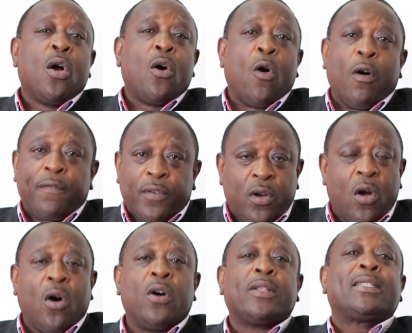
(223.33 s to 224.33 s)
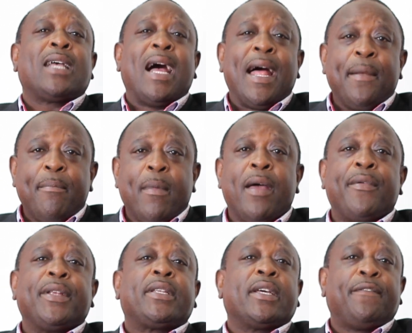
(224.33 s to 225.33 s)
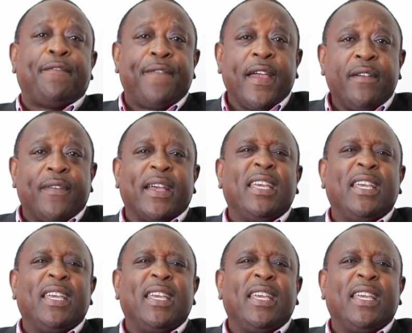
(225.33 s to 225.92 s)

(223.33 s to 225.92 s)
of God's unmerited favor.